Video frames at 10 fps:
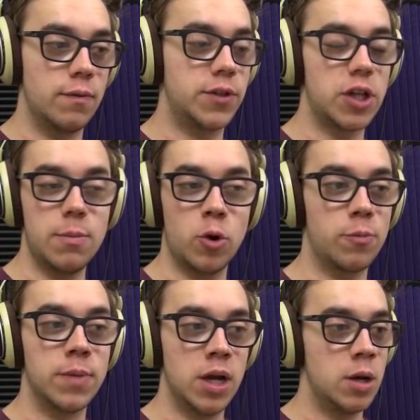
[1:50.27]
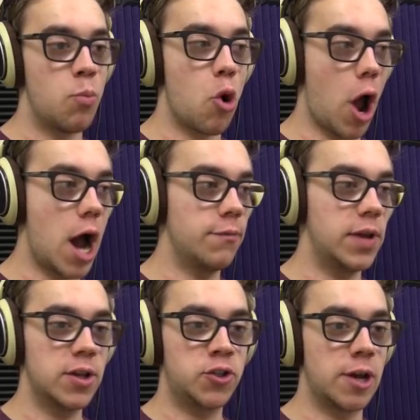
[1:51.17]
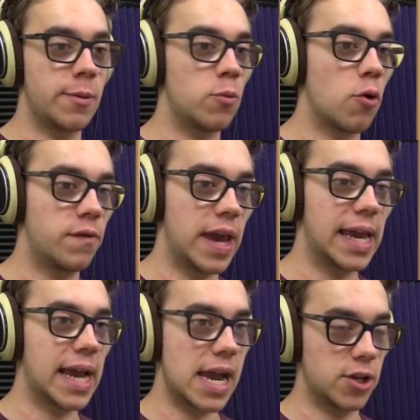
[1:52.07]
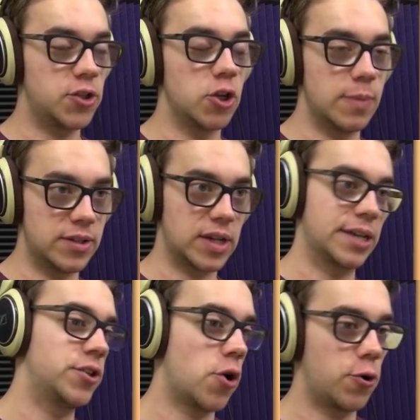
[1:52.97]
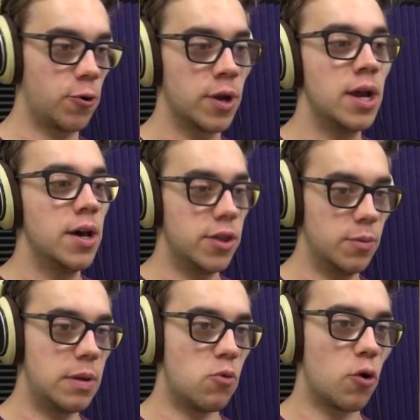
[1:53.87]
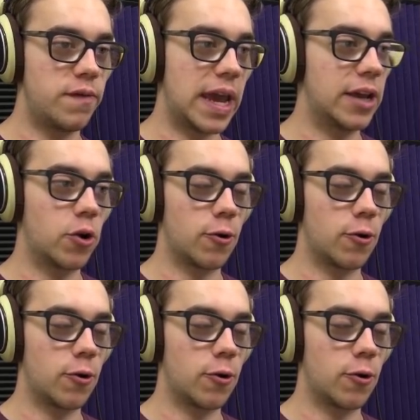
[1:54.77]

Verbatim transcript: Some are more obvious, some are more vague. I assume as it gets harder, they'll be more vague